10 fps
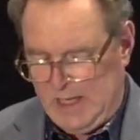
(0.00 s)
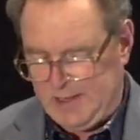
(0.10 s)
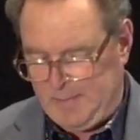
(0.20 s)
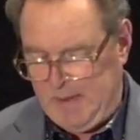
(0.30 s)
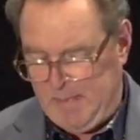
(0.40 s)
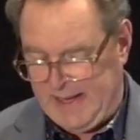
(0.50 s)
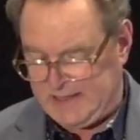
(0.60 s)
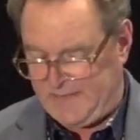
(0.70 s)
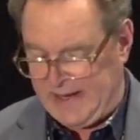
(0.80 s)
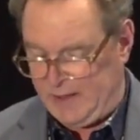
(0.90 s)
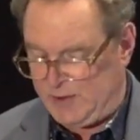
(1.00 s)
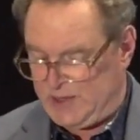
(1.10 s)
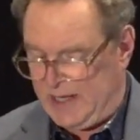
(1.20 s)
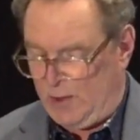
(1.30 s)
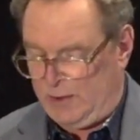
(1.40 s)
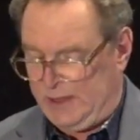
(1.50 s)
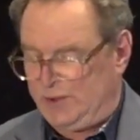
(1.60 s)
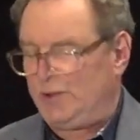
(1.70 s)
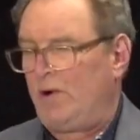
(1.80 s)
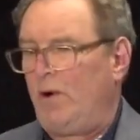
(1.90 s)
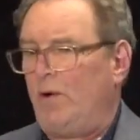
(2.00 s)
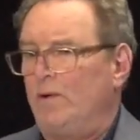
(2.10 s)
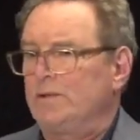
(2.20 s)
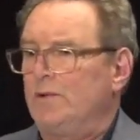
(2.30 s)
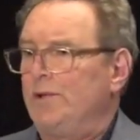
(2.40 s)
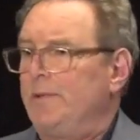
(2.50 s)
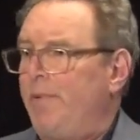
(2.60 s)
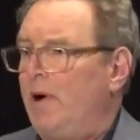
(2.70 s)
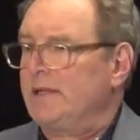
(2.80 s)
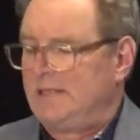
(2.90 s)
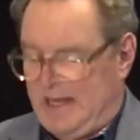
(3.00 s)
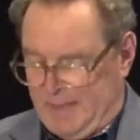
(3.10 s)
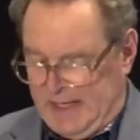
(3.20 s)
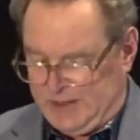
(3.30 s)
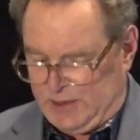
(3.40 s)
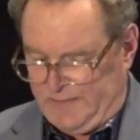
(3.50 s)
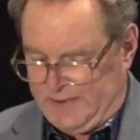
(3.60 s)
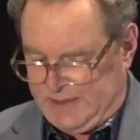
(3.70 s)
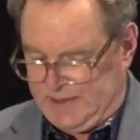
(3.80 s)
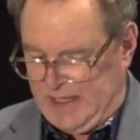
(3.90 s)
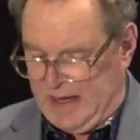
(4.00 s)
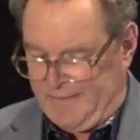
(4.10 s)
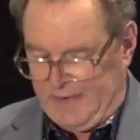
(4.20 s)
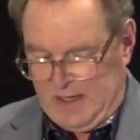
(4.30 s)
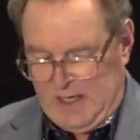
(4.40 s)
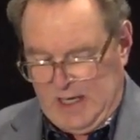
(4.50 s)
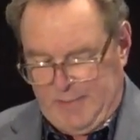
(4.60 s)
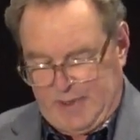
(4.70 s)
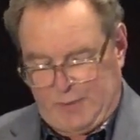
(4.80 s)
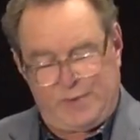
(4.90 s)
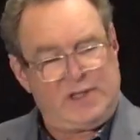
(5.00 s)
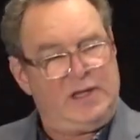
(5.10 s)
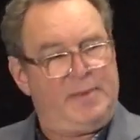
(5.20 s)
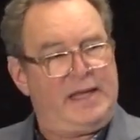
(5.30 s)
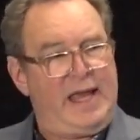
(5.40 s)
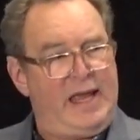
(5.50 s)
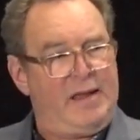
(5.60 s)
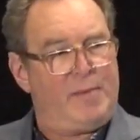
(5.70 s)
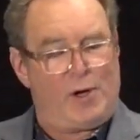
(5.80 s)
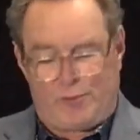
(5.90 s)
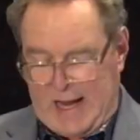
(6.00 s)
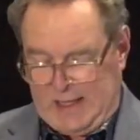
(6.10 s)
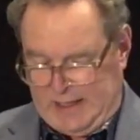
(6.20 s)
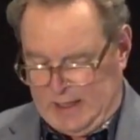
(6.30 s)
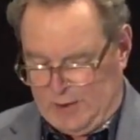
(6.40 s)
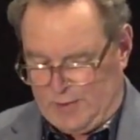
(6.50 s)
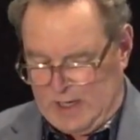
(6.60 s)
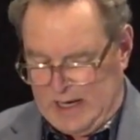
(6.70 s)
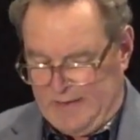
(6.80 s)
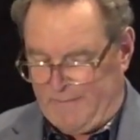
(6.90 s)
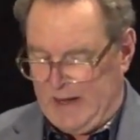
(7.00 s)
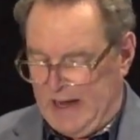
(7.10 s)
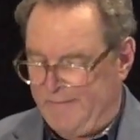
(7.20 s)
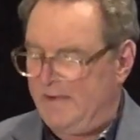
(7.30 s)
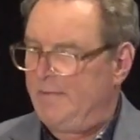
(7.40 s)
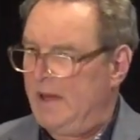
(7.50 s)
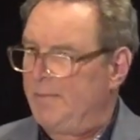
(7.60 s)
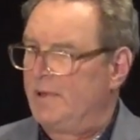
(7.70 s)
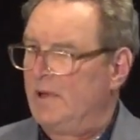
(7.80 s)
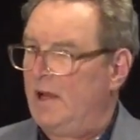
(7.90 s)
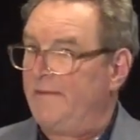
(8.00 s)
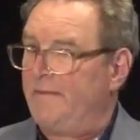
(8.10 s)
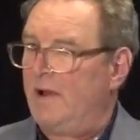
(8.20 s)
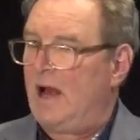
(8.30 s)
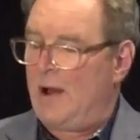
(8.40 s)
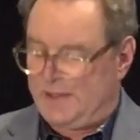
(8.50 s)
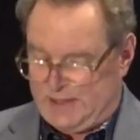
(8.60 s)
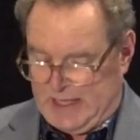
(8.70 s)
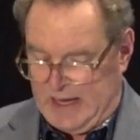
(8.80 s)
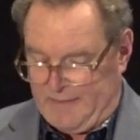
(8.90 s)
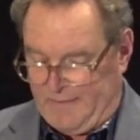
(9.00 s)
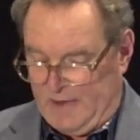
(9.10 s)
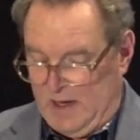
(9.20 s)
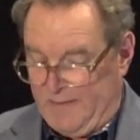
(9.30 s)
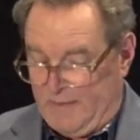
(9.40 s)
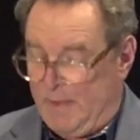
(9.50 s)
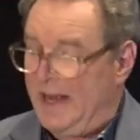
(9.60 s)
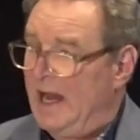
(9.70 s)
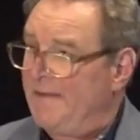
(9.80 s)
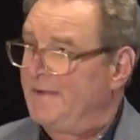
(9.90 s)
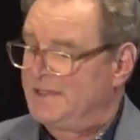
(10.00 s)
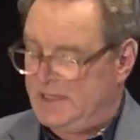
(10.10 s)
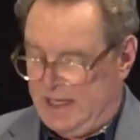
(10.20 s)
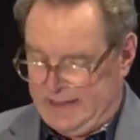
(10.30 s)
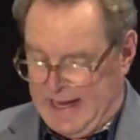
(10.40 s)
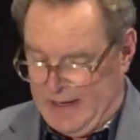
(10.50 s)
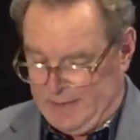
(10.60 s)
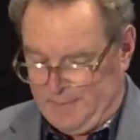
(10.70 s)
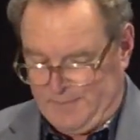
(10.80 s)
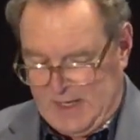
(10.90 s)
The BPX values not only took hold on the part-time guest services staff, but it really became a rallying cry for every member of our staff, from my office down.